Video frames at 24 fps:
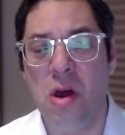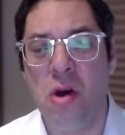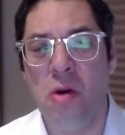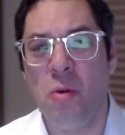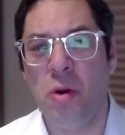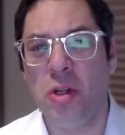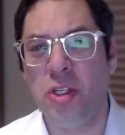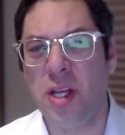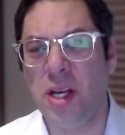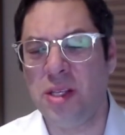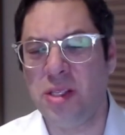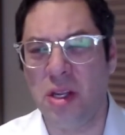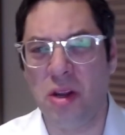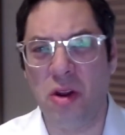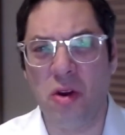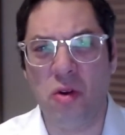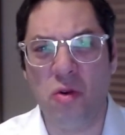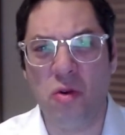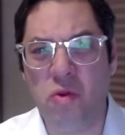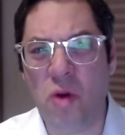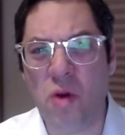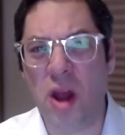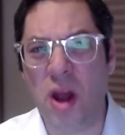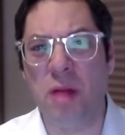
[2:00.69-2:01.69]
which has
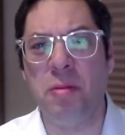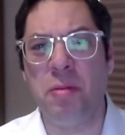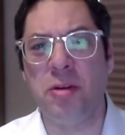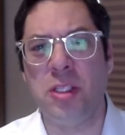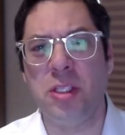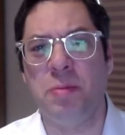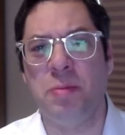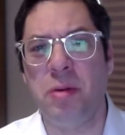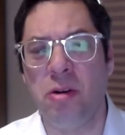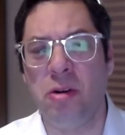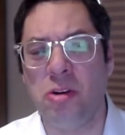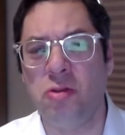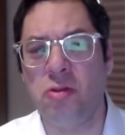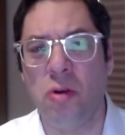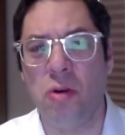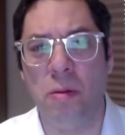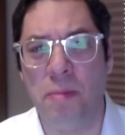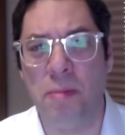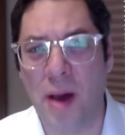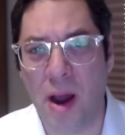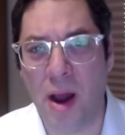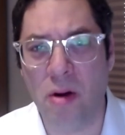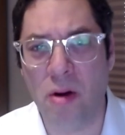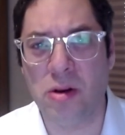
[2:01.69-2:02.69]
incredible spiritual
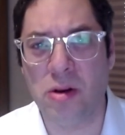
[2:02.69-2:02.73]
powers